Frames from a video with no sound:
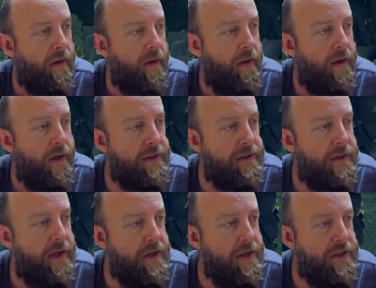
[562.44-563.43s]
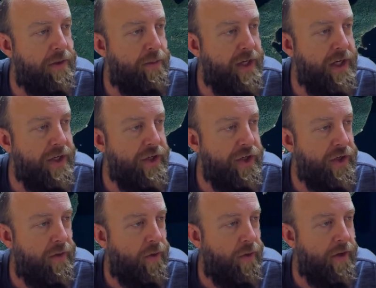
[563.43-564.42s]
There's the
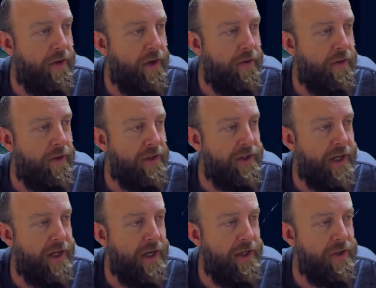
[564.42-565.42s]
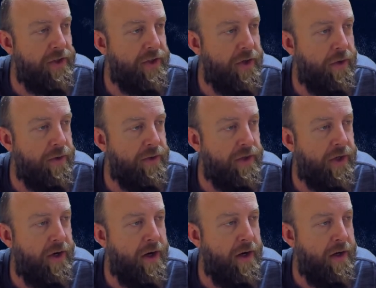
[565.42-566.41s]
beach where the standing stones
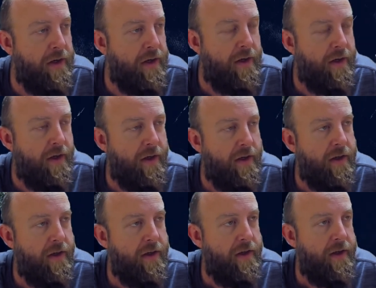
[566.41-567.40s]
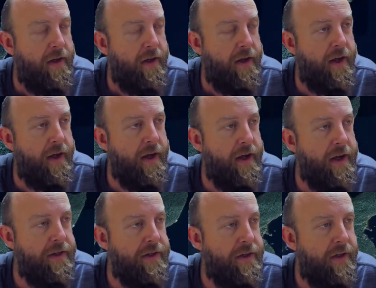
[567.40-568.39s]
are.
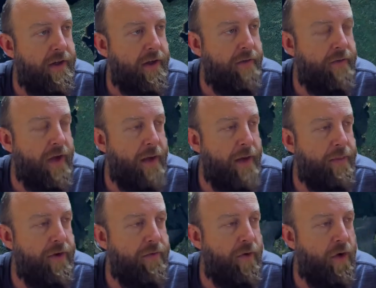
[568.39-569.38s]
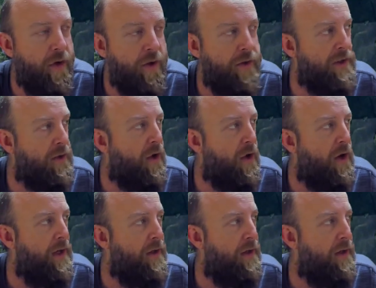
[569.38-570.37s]
And if you happen to follow this
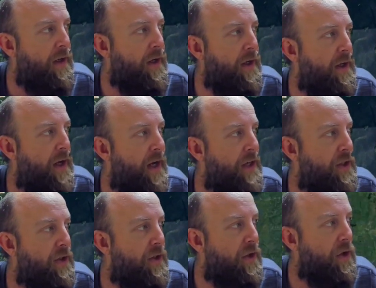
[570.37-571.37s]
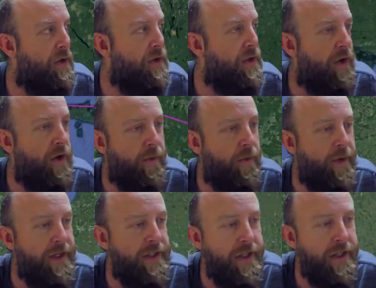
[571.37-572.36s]
line, it actually goes all the
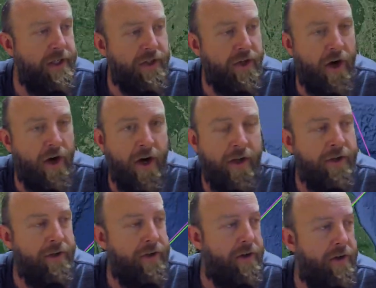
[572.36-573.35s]
way to Easter Island.